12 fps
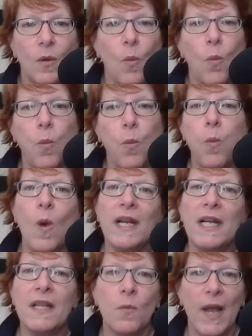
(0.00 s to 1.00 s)

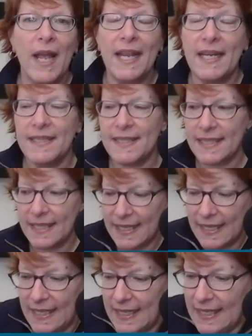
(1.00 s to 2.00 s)
one of the ways,
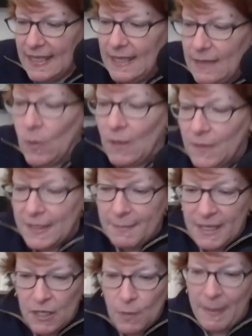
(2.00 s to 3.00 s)
well, let me go